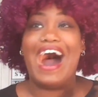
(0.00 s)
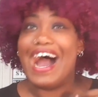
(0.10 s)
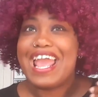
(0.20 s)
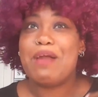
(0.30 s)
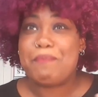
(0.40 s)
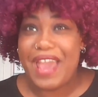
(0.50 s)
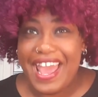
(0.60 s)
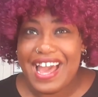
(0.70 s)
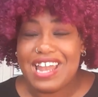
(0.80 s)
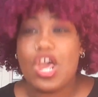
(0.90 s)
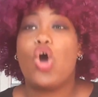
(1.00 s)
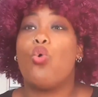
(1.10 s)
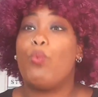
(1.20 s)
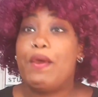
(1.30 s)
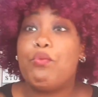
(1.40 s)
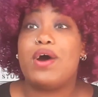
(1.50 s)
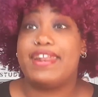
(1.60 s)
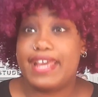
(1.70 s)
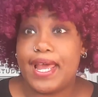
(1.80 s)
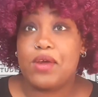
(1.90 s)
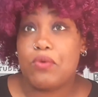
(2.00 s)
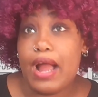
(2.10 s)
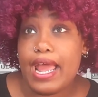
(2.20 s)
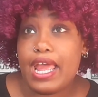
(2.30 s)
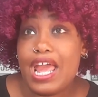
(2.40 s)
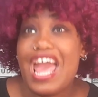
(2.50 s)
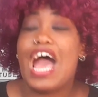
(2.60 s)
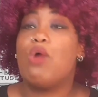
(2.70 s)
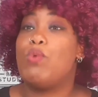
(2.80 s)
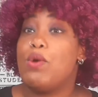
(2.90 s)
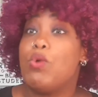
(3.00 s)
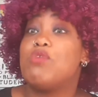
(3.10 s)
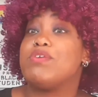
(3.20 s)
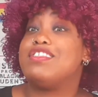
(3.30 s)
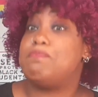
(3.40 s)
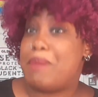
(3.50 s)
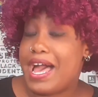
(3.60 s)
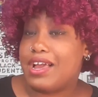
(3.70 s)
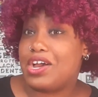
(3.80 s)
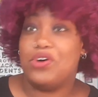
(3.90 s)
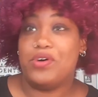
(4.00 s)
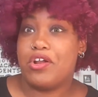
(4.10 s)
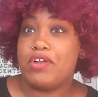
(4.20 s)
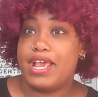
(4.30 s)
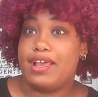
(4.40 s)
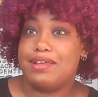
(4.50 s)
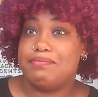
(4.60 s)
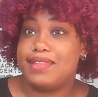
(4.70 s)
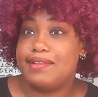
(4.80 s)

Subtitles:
I am pan, we want to get it right, and we want respect on our names.